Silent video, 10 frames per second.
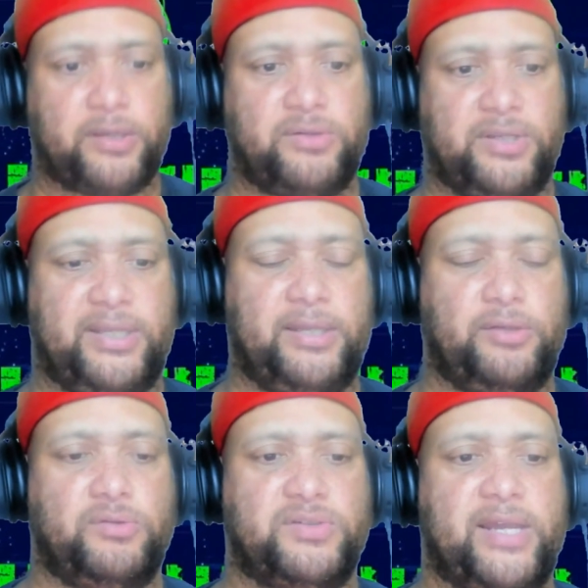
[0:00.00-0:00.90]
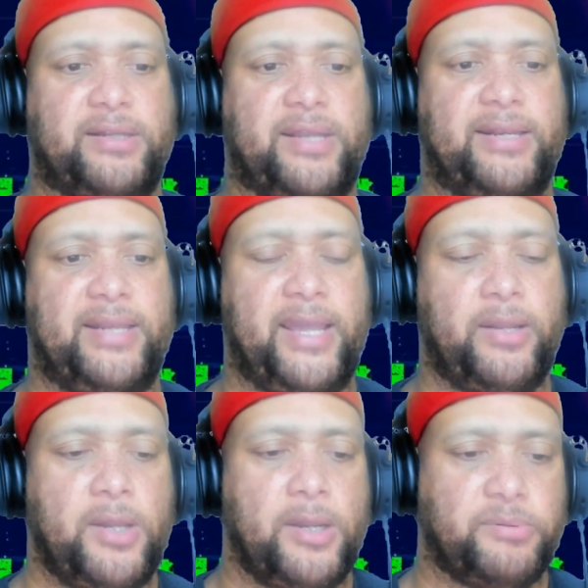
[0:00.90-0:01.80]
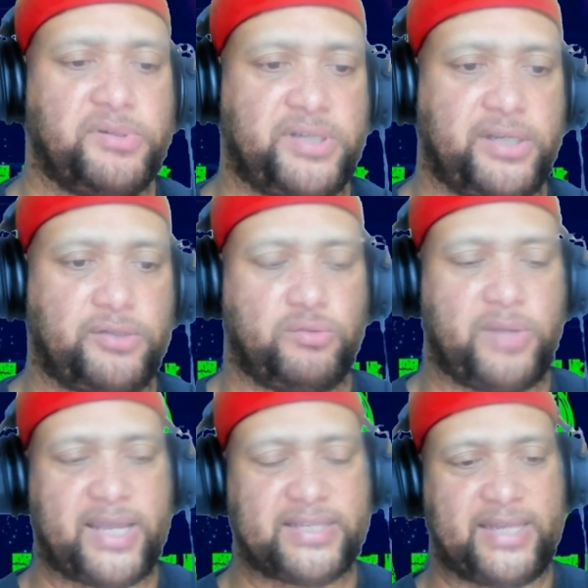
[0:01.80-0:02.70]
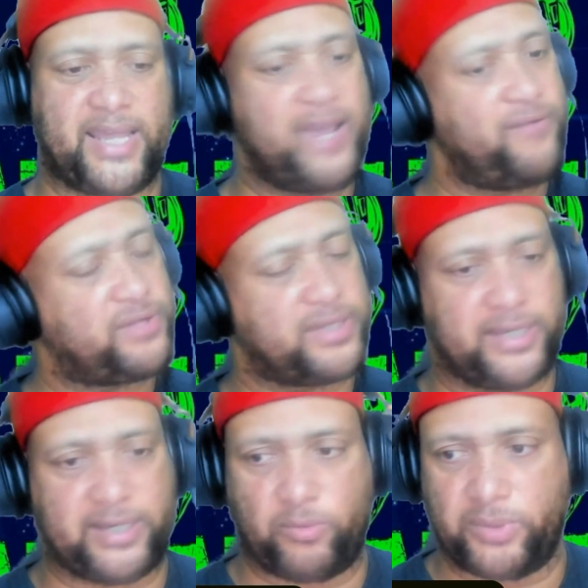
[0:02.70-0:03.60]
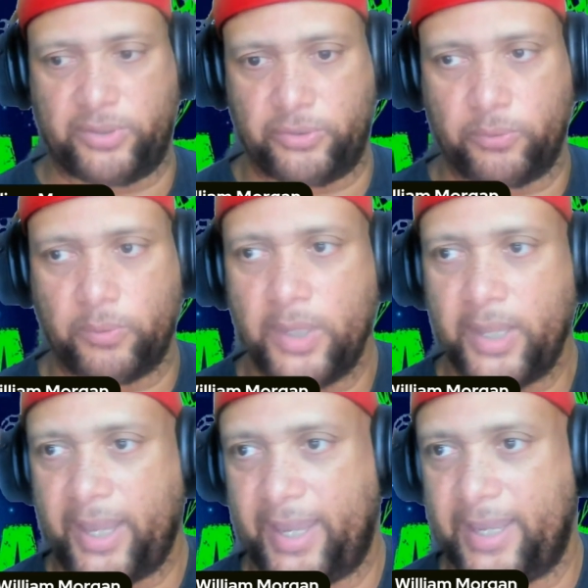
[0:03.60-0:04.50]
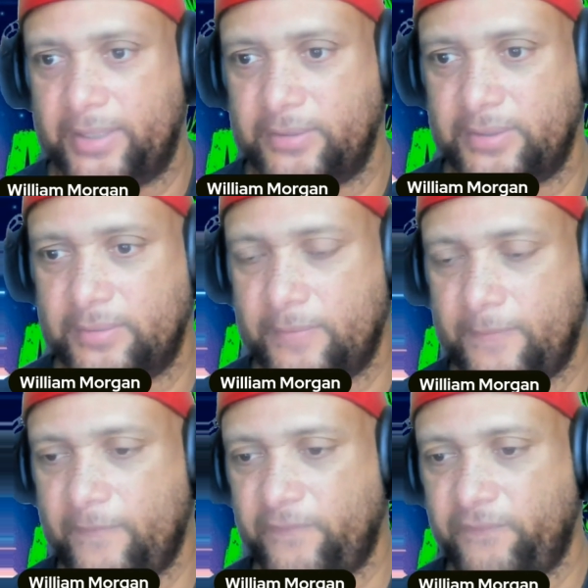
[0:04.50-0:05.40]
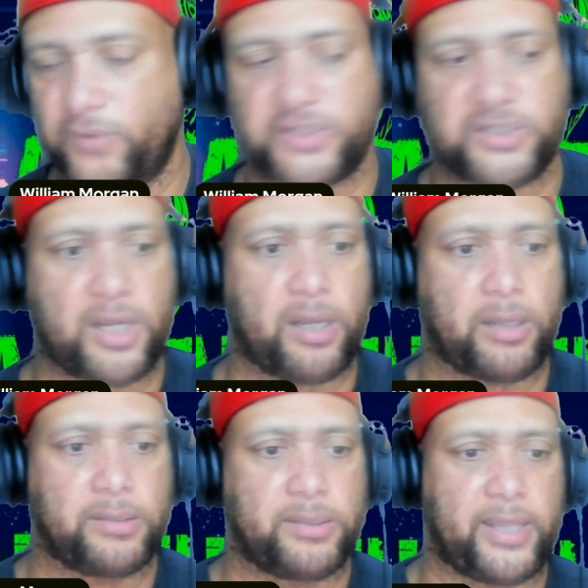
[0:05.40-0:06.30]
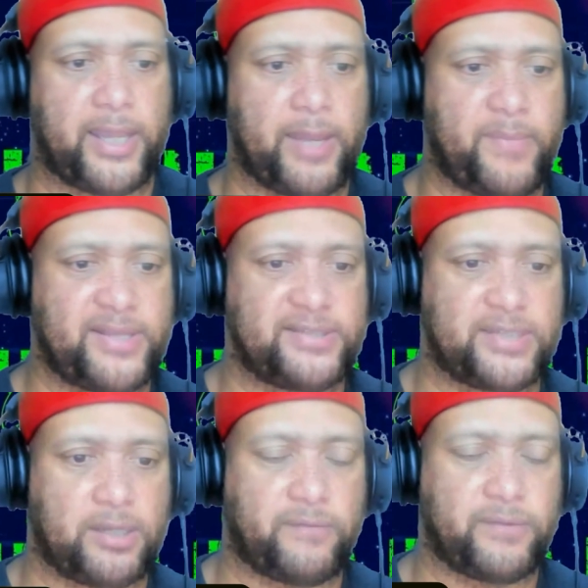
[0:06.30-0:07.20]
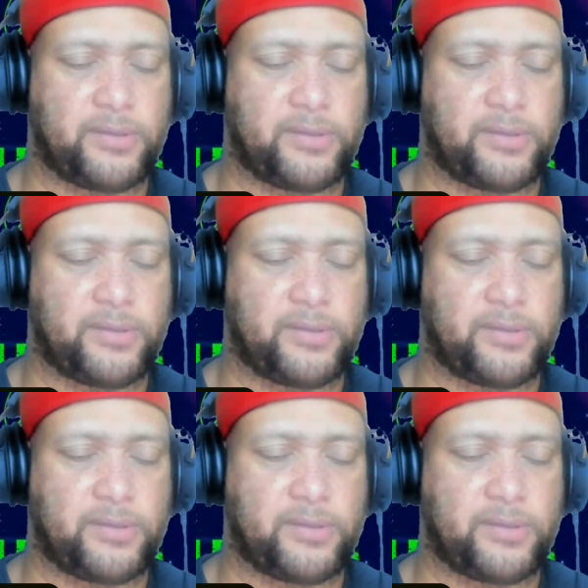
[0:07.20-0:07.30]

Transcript: you to geeknewsnow.net. Appreciate you guys and everything that we do. And for Shaw and myself,